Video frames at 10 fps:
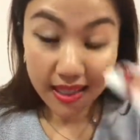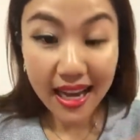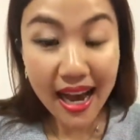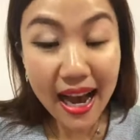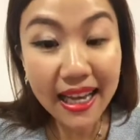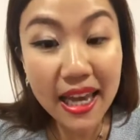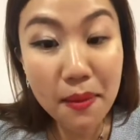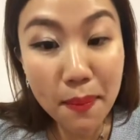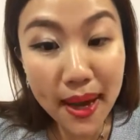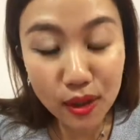Yeah, I
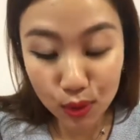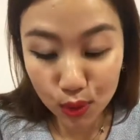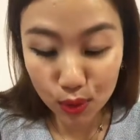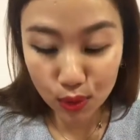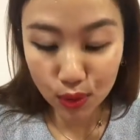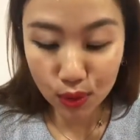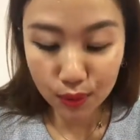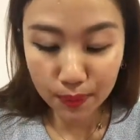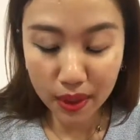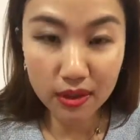came back to
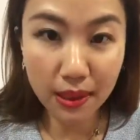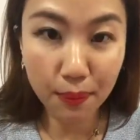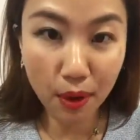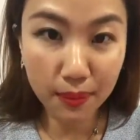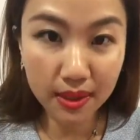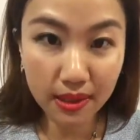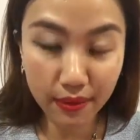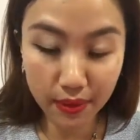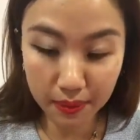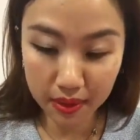do, because I promised
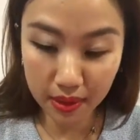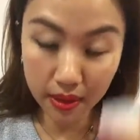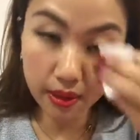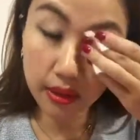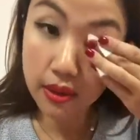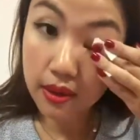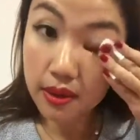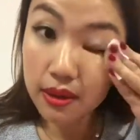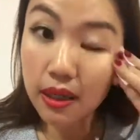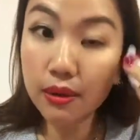everybody
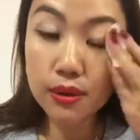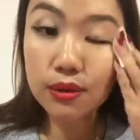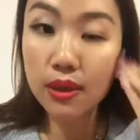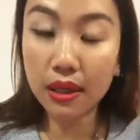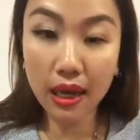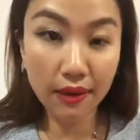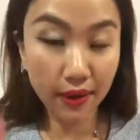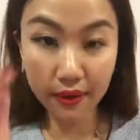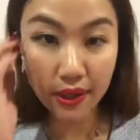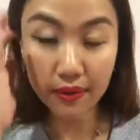that I would do a live.
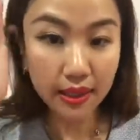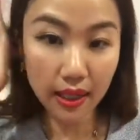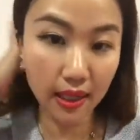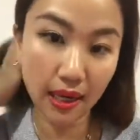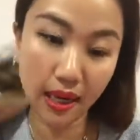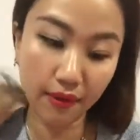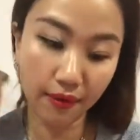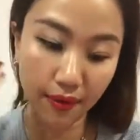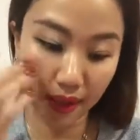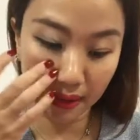I've never done a
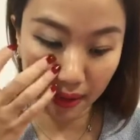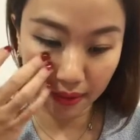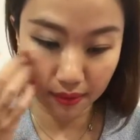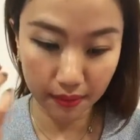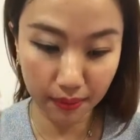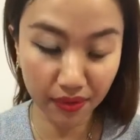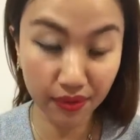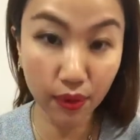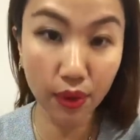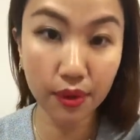live at night
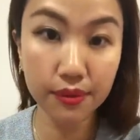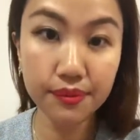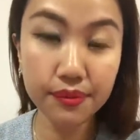before.